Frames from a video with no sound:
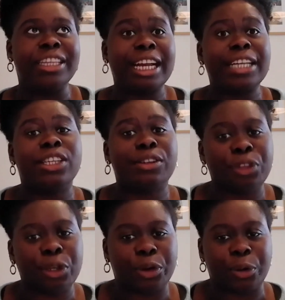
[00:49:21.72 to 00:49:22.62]
Council of
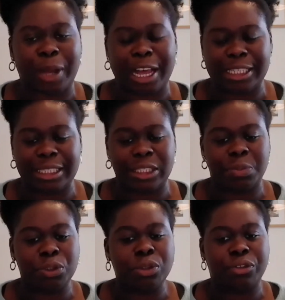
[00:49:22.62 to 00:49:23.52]
Europe has this
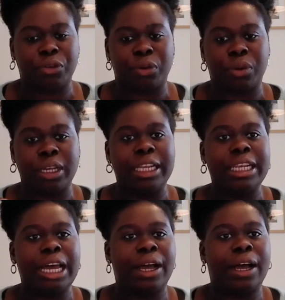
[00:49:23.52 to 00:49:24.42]
beautiful
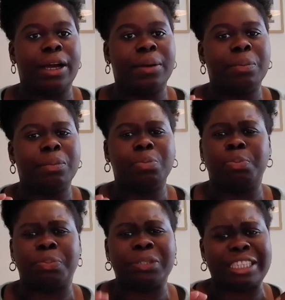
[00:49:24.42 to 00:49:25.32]

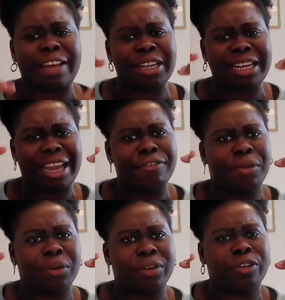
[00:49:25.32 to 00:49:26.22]
7
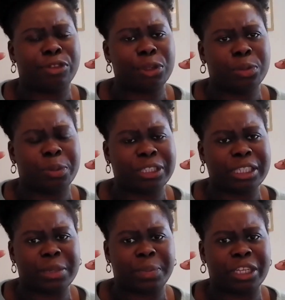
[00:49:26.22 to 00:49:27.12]
level of youth
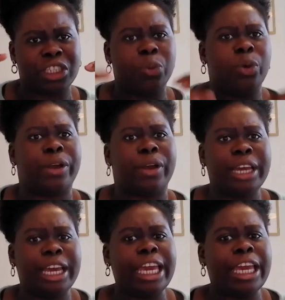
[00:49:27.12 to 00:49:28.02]
participation where
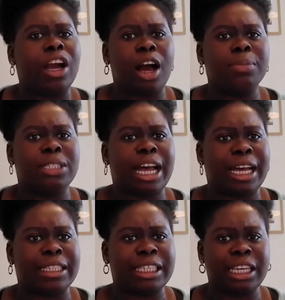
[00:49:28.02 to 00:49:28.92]
it
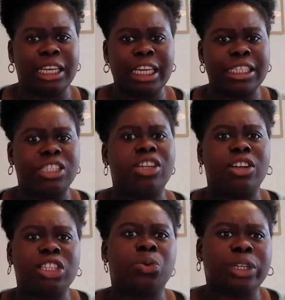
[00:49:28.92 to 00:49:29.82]

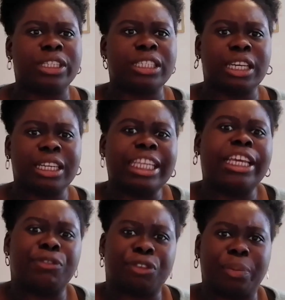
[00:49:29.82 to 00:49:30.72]
starts with the
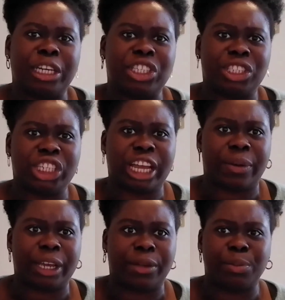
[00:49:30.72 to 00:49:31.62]
information
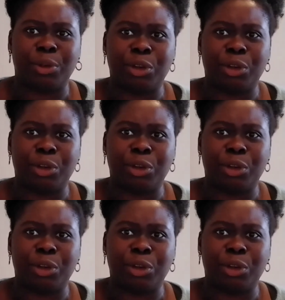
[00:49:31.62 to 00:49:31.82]
sharing.